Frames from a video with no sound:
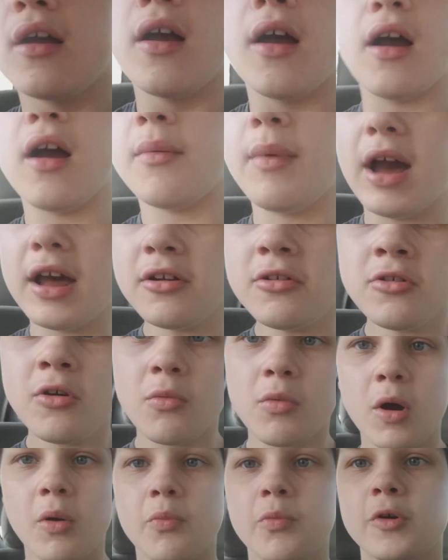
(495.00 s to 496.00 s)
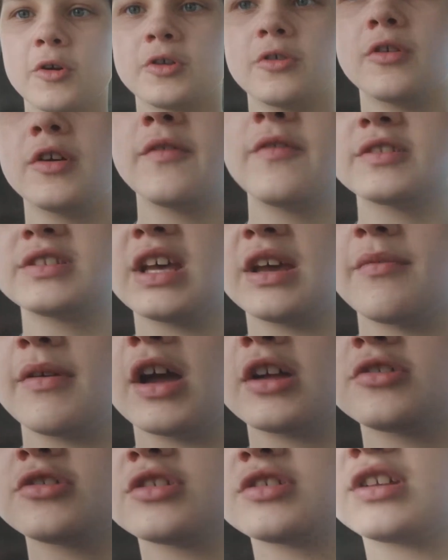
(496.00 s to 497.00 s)
Um, I don't know what we're doing for St.
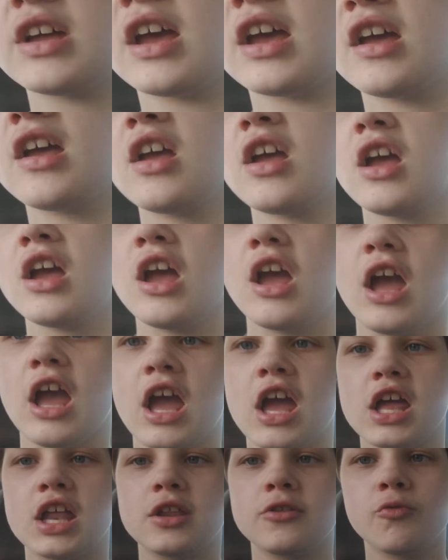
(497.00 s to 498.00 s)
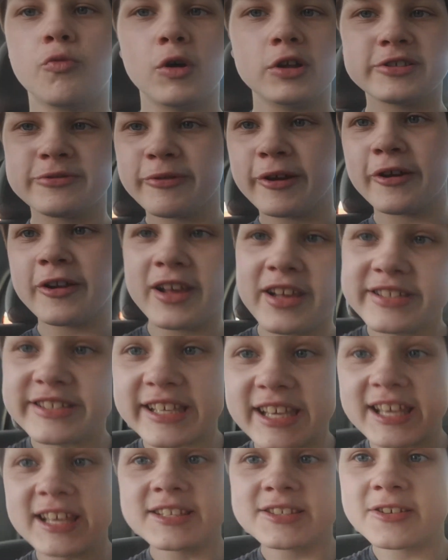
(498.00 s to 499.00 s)
Patrick's Day. And what's weird is
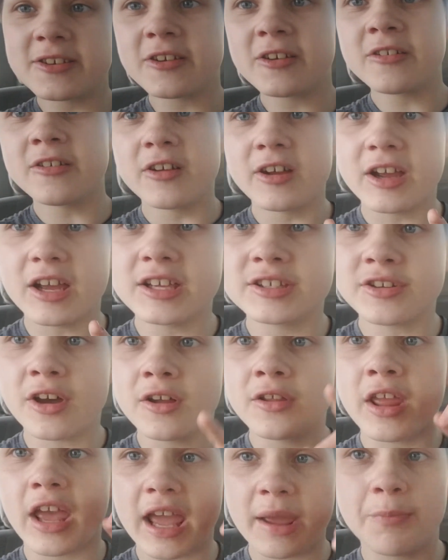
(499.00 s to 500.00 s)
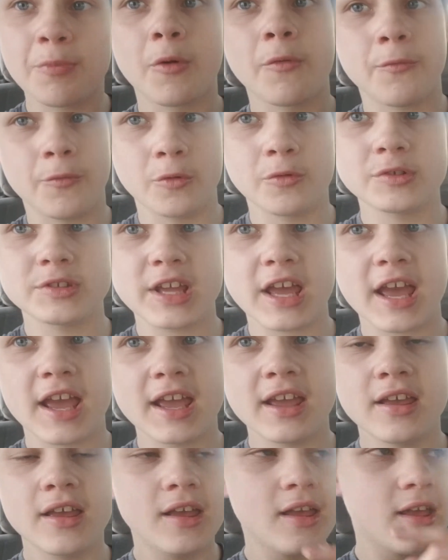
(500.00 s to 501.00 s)
Easter is on April Fool's Day.